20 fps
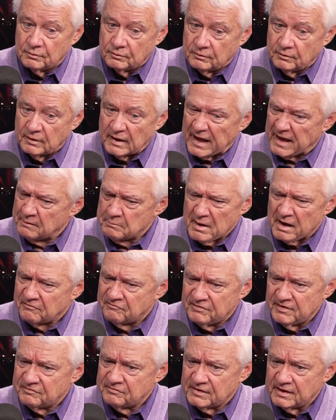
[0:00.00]

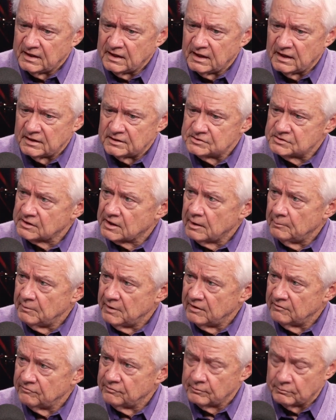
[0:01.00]
about 50 kids come
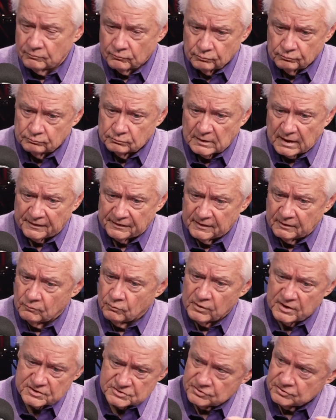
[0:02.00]
in from, I think,
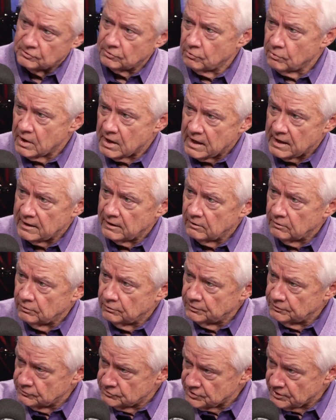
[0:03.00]
western
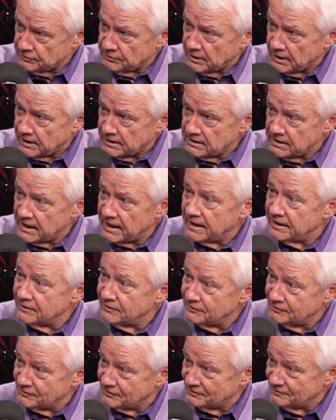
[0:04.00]
Ohio and southern
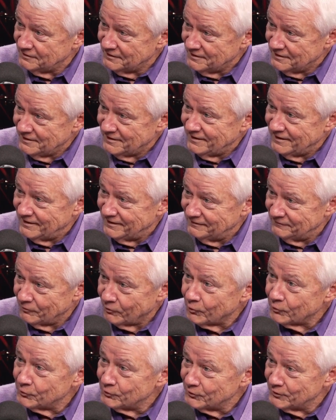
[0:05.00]
Indiana and
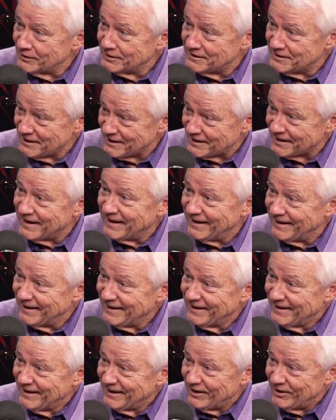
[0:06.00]
northern Kentucky,
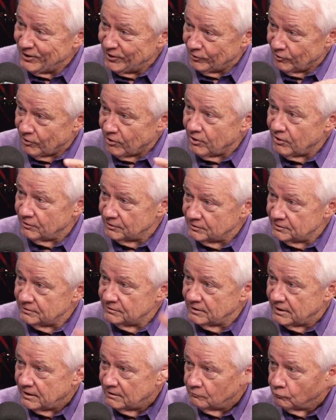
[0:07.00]

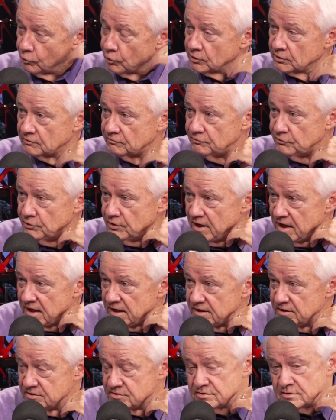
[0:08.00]
and worked a few
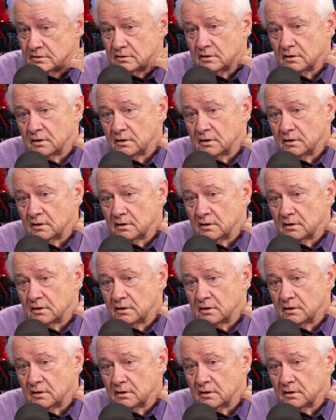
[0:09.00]
days.